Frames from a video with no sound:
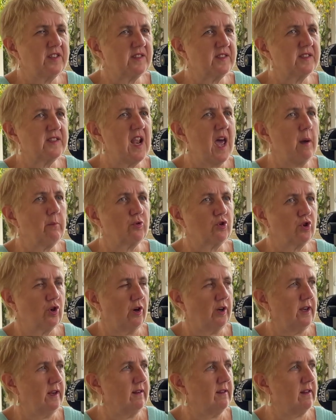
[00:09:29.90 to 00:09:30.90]

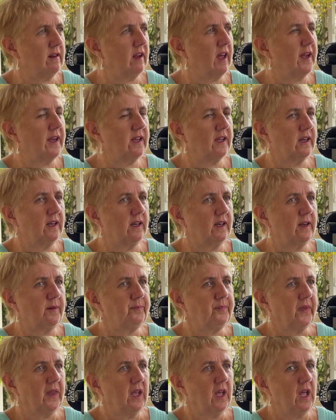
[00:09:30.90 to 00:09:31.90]
snapshot. It's like a
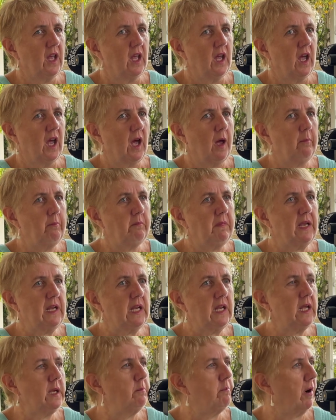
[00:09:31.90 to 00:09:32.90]
a
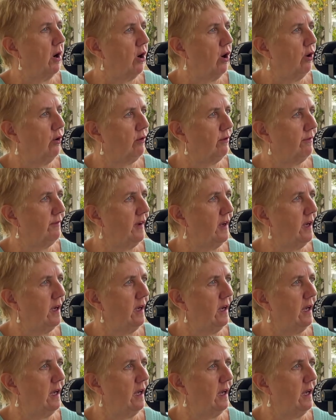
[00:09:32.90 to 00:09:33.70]
mini biography.